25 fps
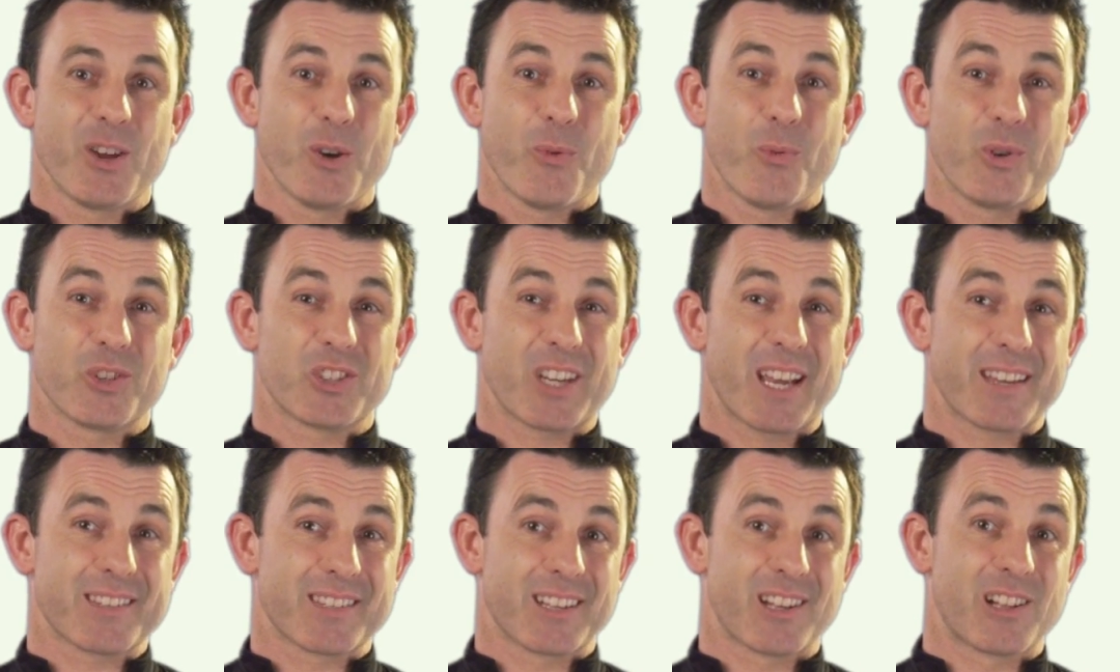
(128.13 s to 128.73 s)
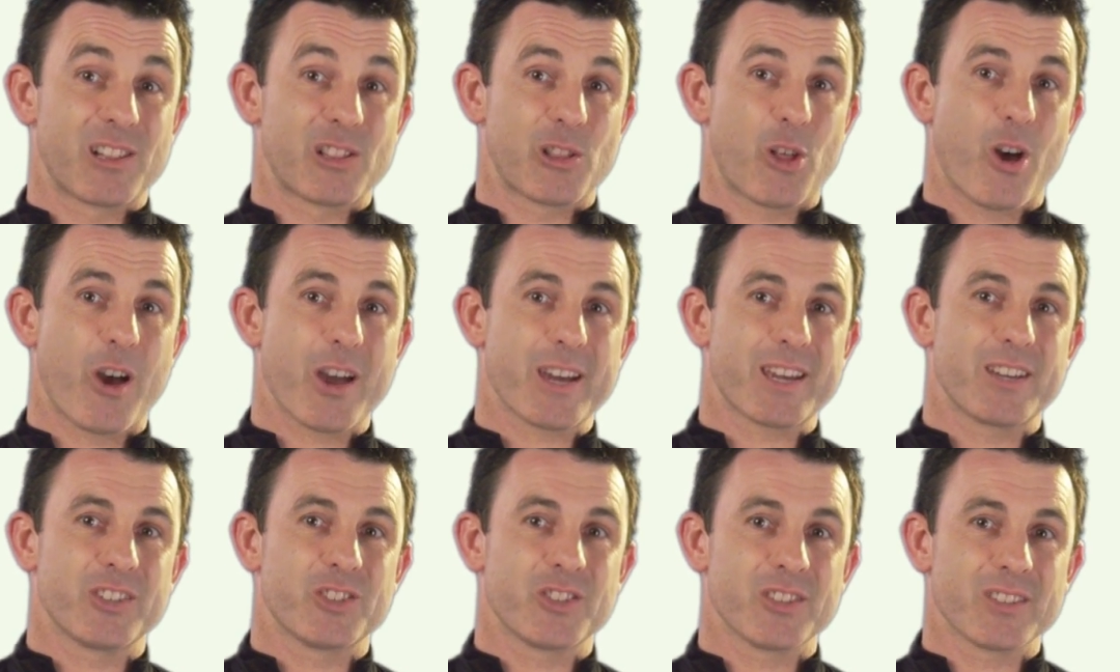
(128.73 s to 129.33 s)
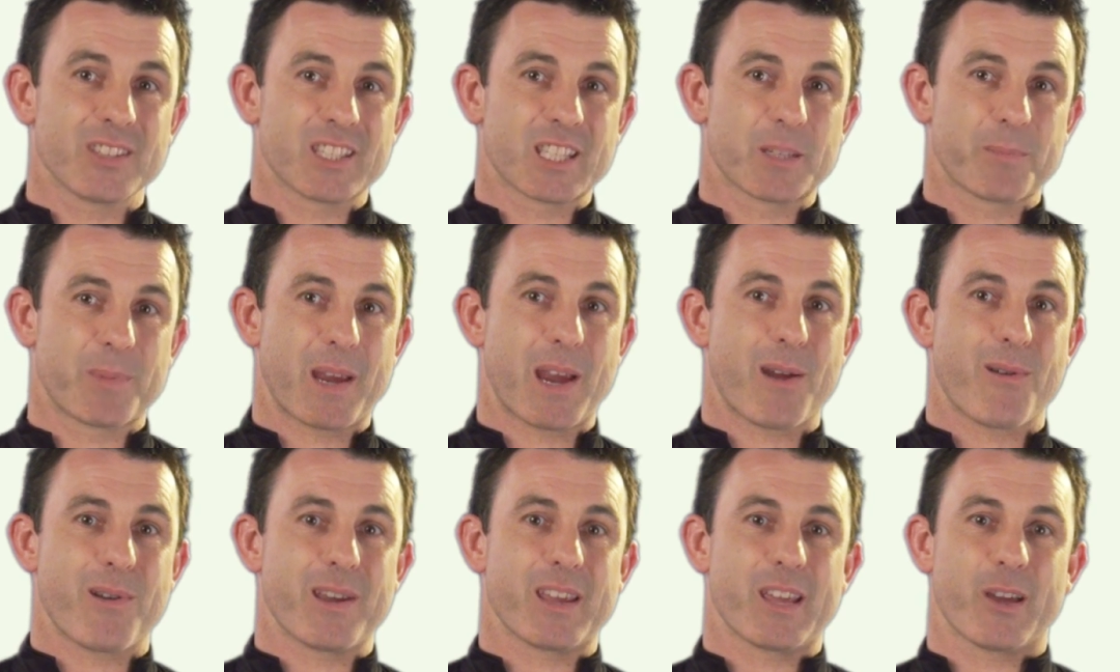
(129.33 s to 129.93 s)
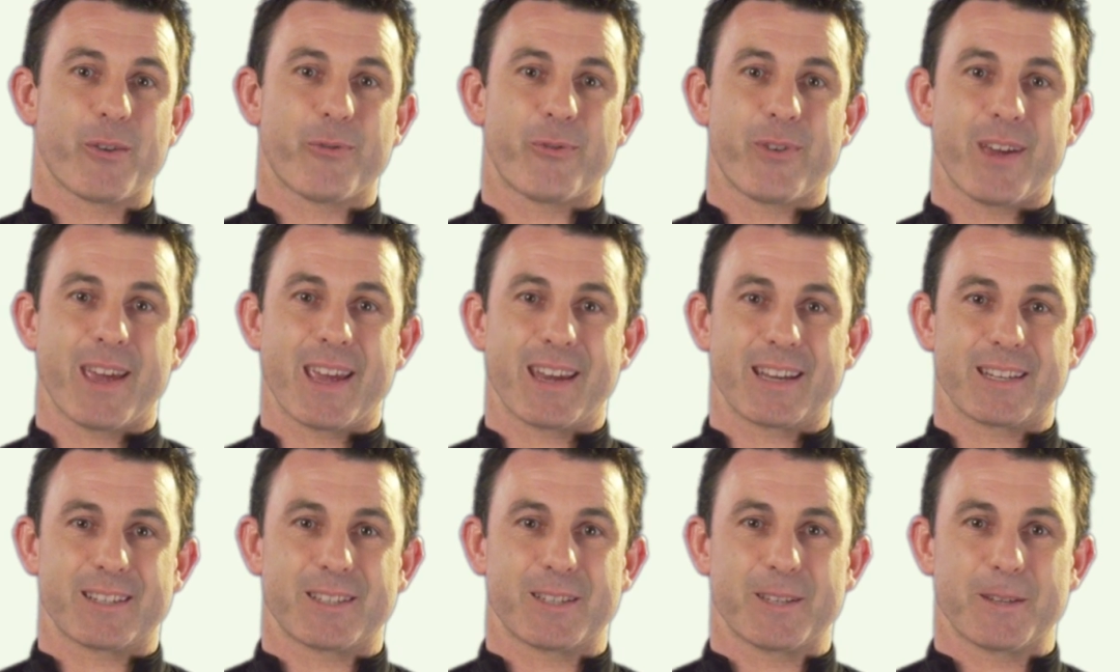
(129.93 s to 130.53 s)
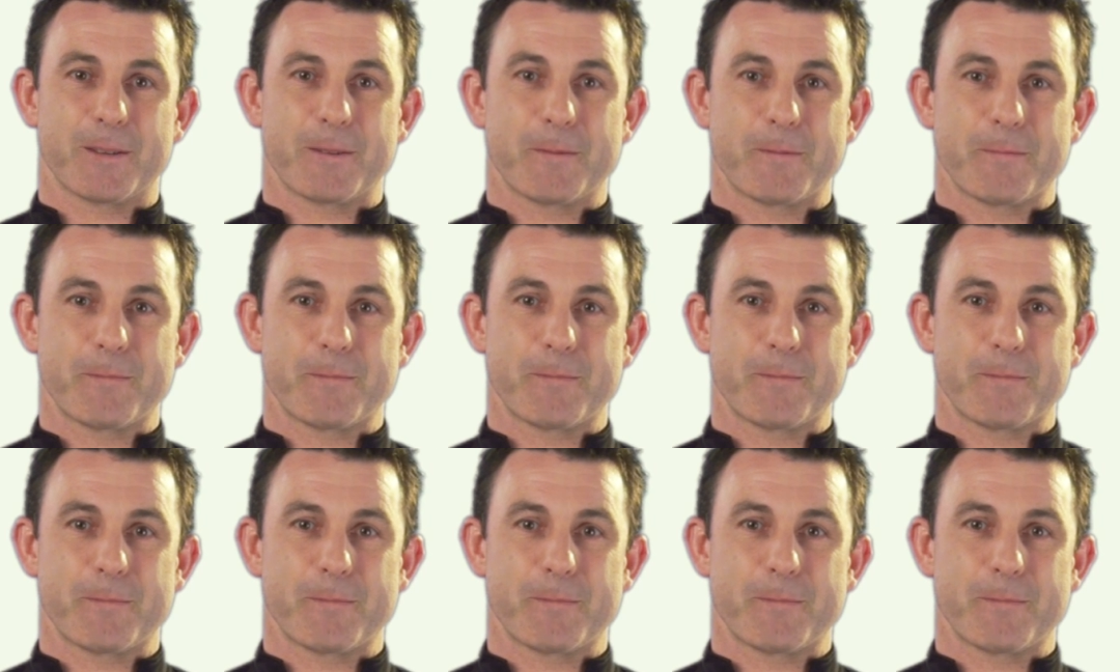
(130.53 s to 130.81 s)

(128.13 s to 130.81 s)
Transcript: which has a glycogen-sparing effect.